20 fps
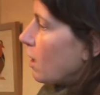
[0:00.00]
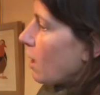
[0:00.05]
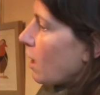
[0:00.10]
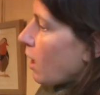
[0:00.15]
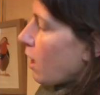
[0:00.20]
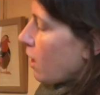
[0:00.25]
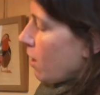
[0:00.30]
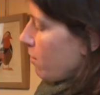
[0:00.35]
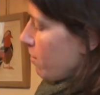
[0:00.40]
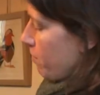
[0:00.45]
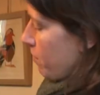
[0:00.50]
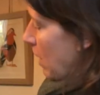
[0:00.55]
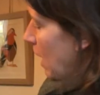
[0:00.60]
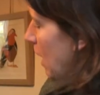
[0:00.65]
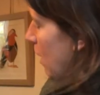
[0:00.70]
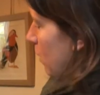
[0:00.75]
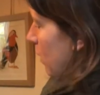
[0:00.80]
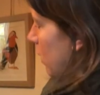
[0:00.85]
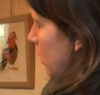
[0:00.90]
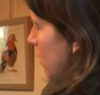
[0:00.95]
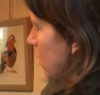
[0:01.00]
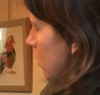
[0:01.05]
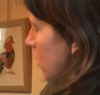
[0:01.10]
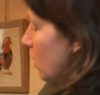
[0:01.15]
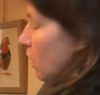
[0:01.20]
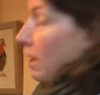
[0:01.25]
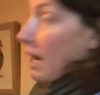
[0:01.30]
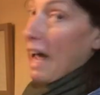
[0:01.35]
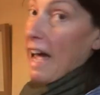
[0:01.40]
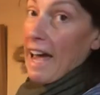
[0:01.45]
how they're going to
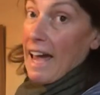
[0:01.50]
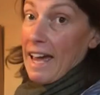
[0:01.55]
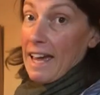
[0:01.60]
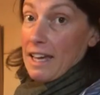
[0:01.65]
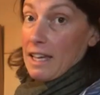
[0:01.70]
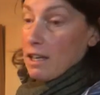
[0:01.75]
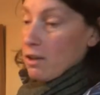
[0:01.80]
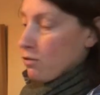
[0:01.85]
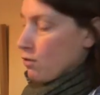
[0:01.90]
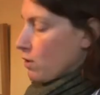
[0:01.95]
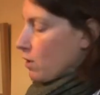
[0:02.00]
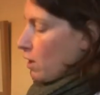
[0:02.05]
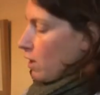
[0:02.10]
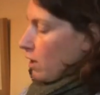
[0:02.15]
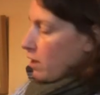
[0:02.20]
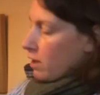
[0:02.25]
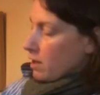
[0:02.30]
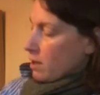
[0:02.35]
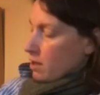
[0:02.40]
kind of hang, if you like.